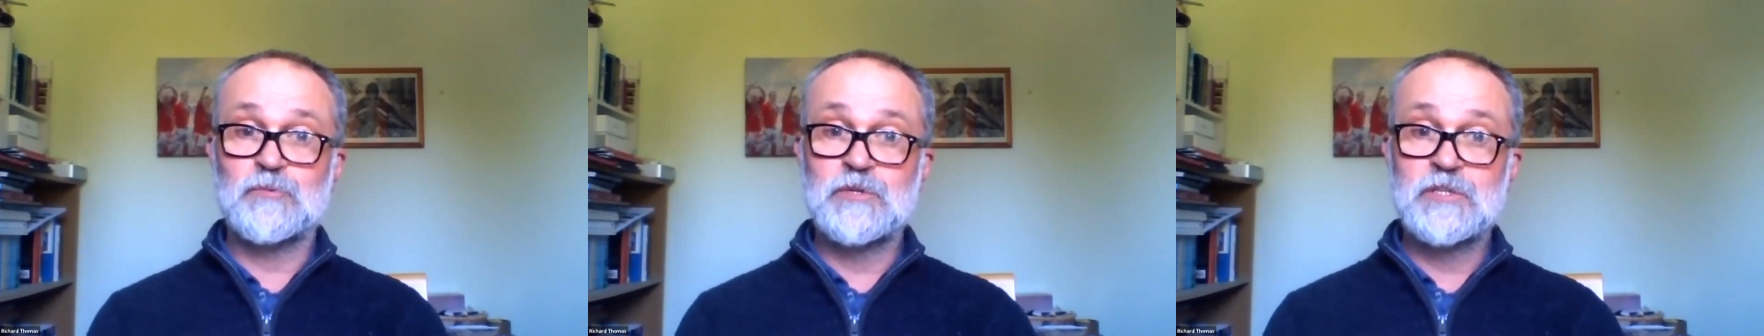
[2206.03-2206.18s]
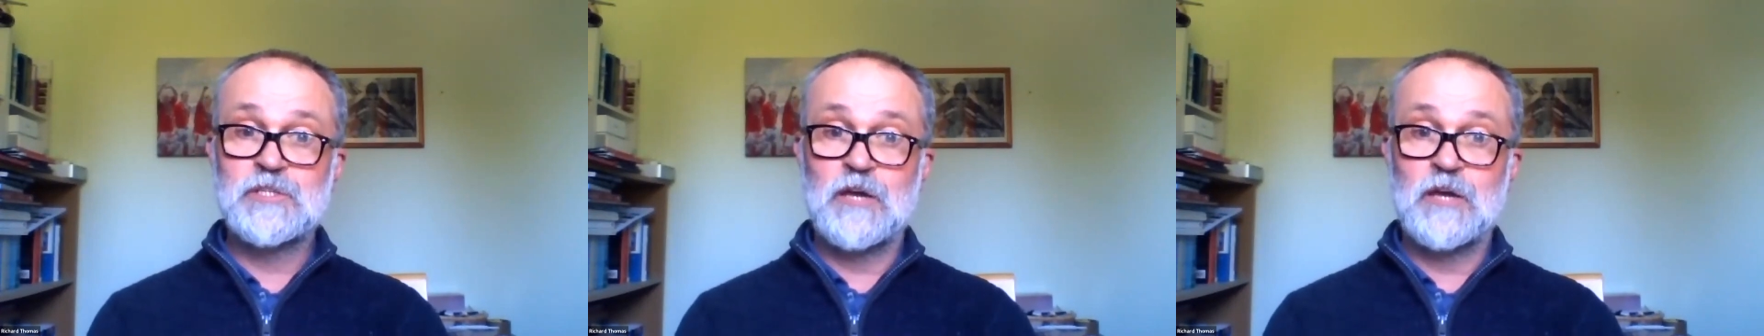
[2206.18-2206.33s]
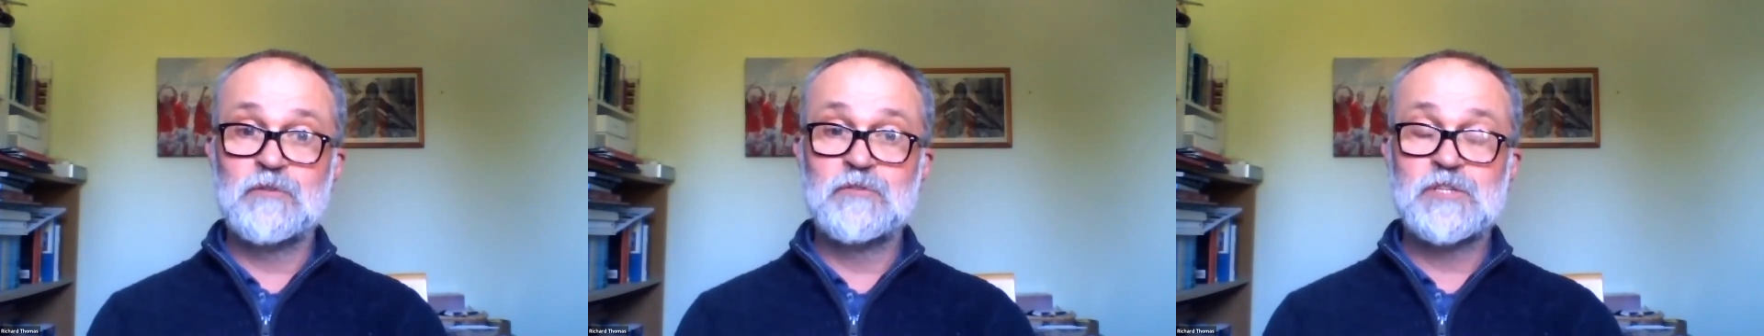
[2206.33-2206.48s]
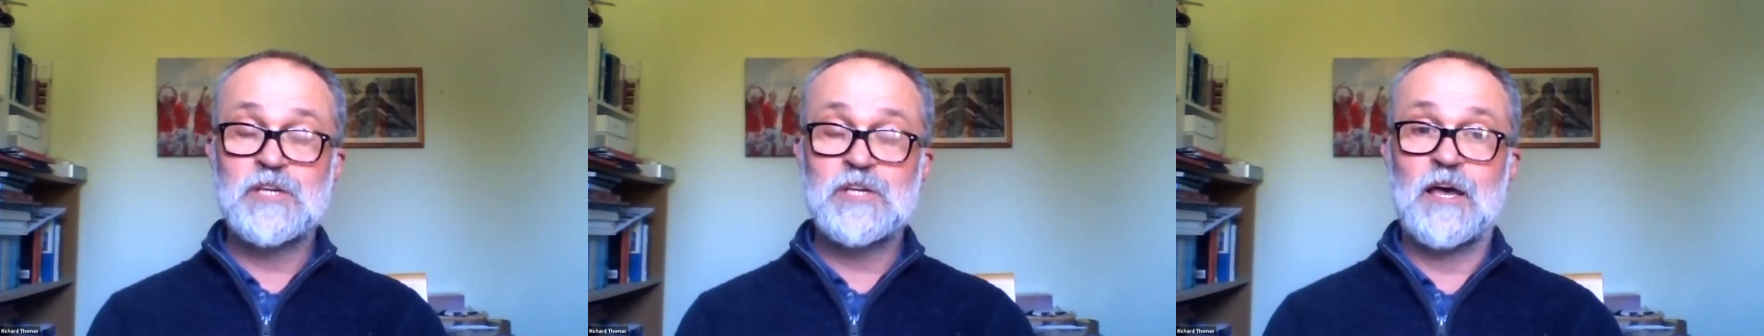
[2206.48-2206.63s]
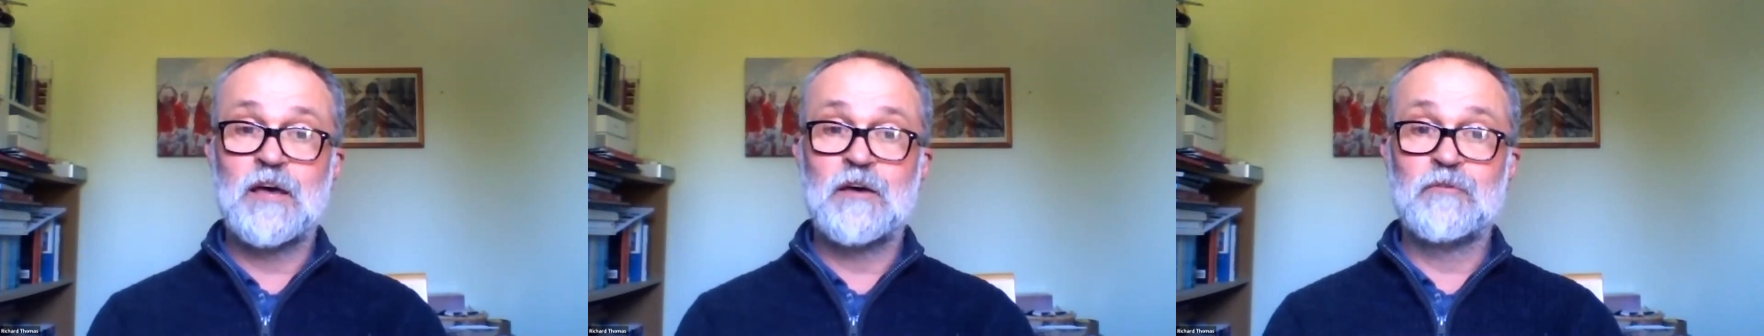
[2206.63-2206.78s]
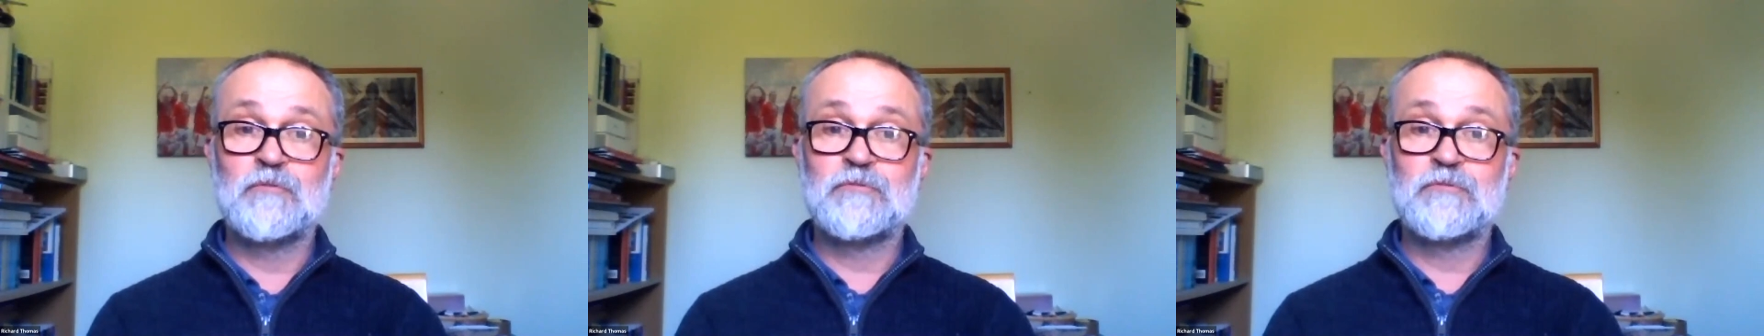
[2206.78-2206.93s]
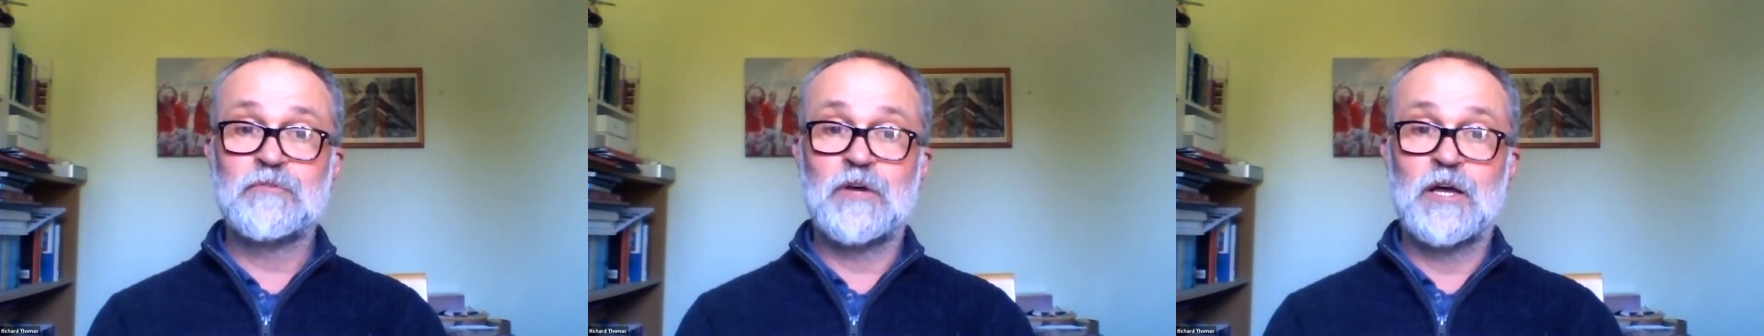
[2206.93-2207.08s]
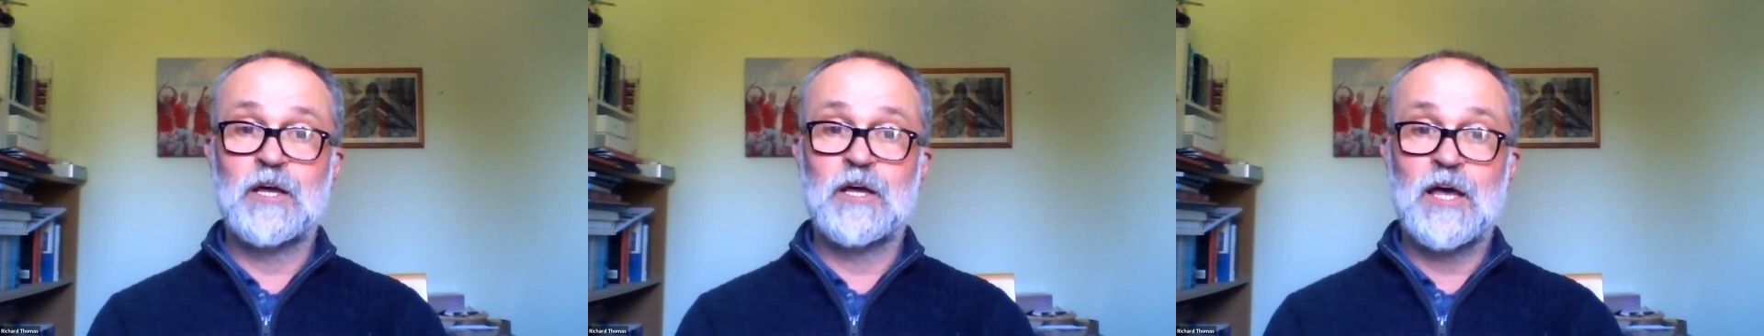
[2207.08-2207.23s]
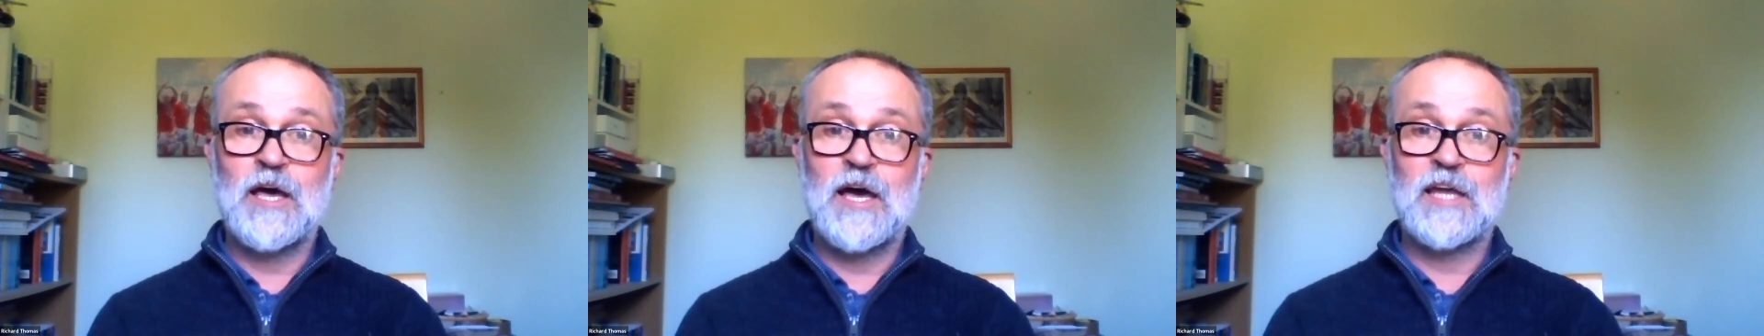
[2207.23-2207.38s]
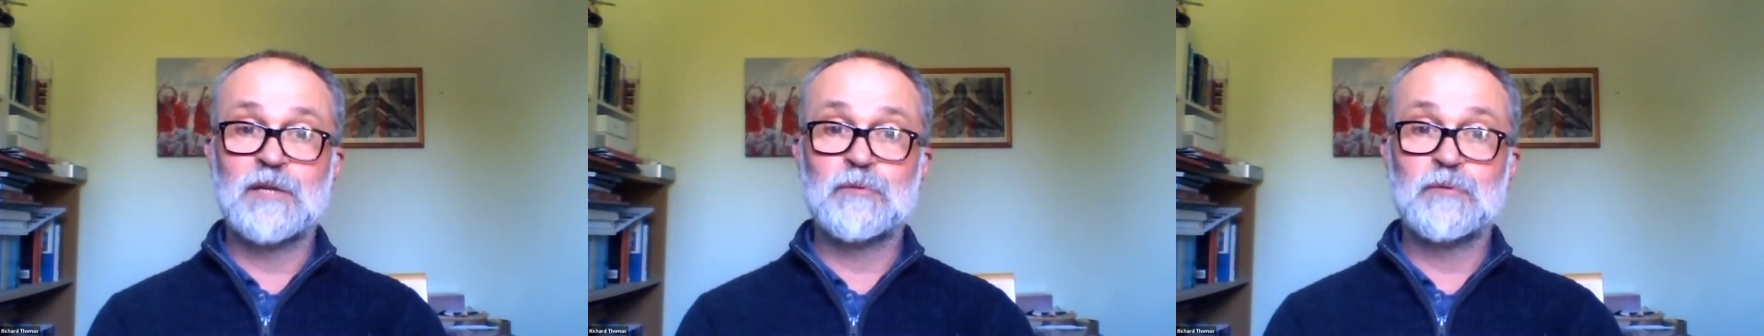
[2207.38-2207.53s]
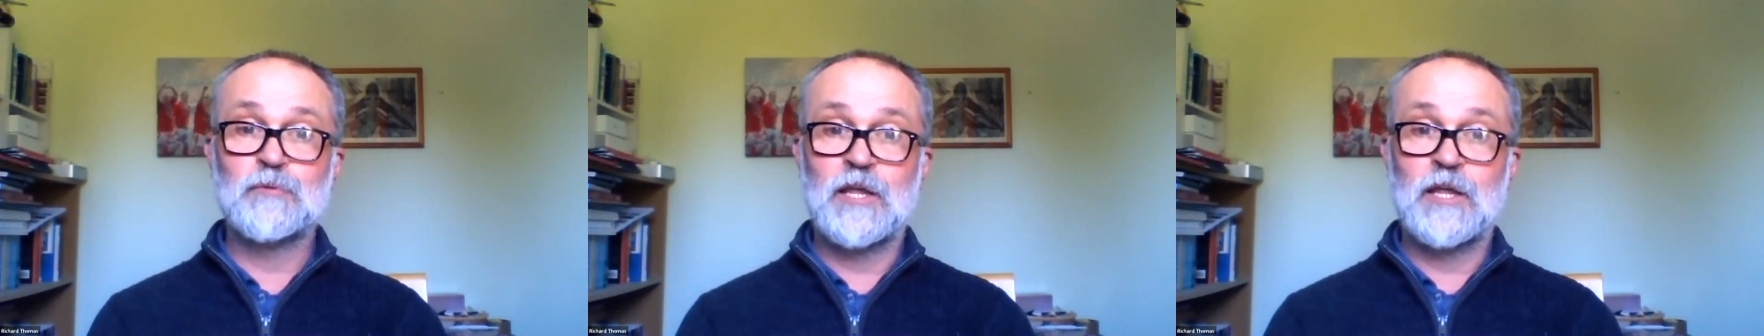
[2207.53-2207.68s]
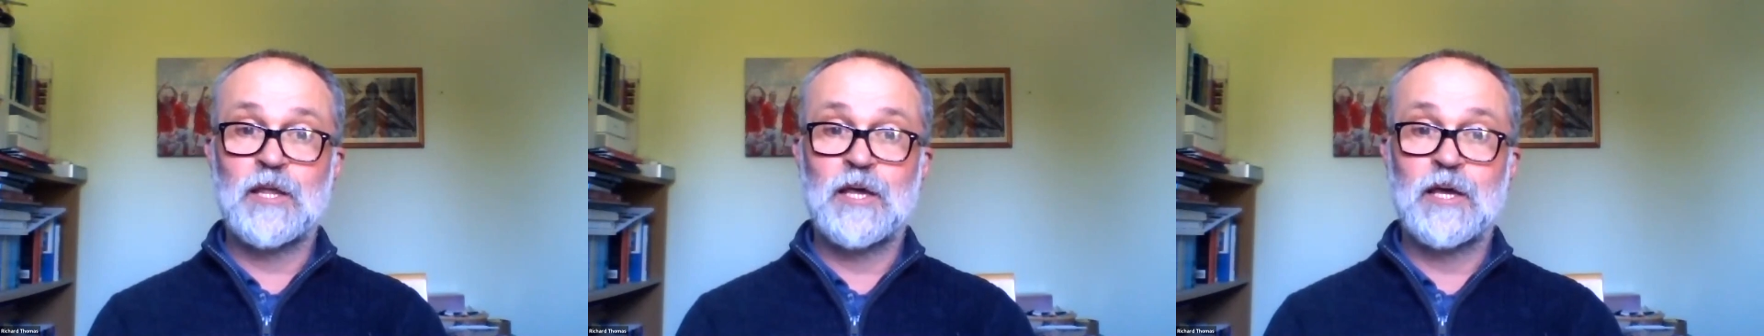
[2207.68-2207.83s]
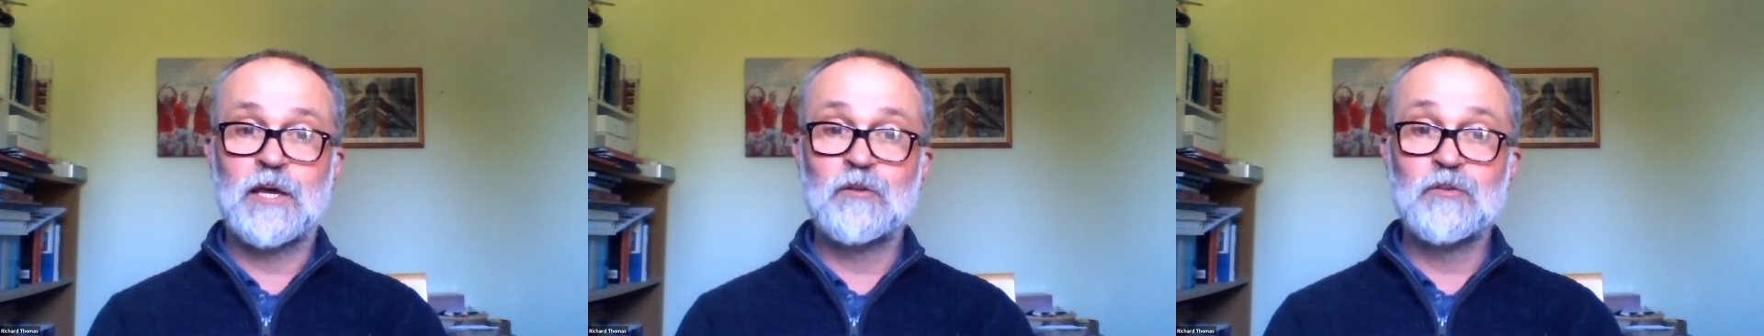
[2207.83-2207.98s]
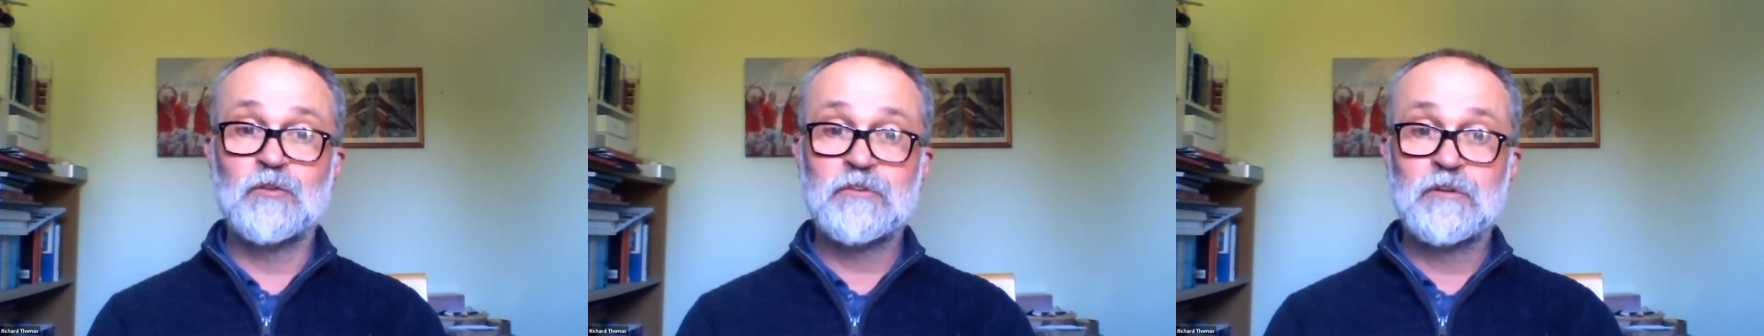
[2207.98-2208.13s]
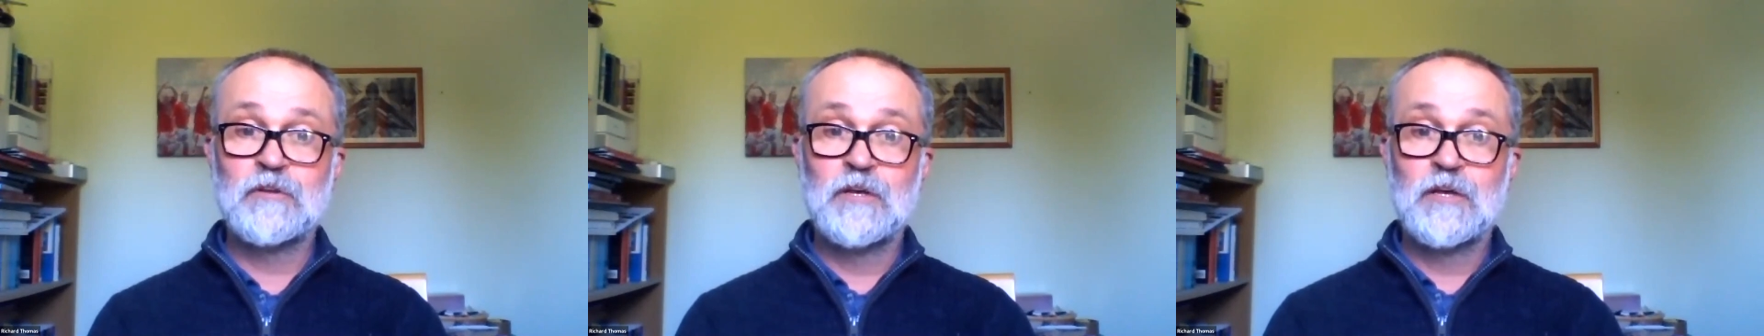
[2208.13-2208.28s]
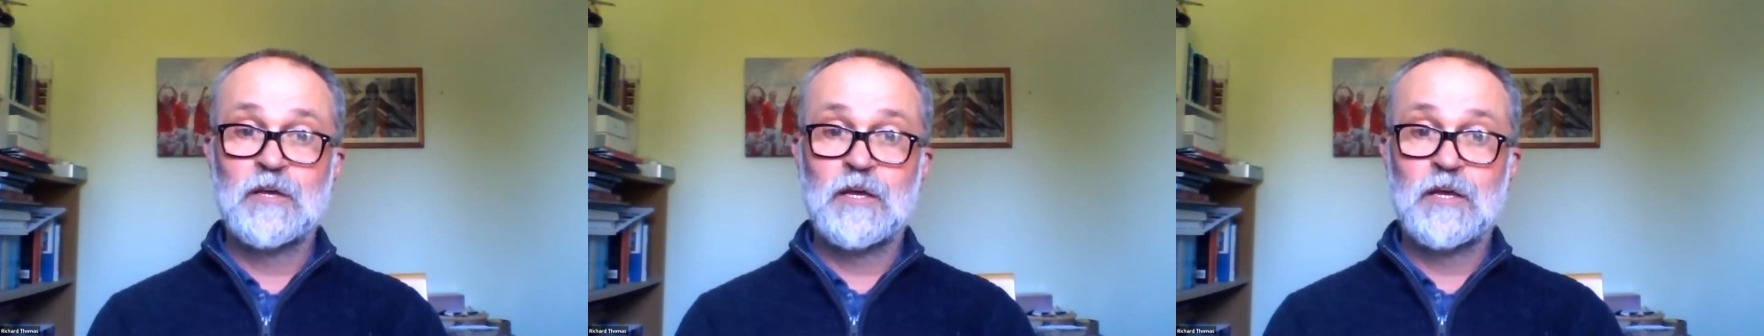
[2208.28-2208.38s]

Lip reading: We don't have animal health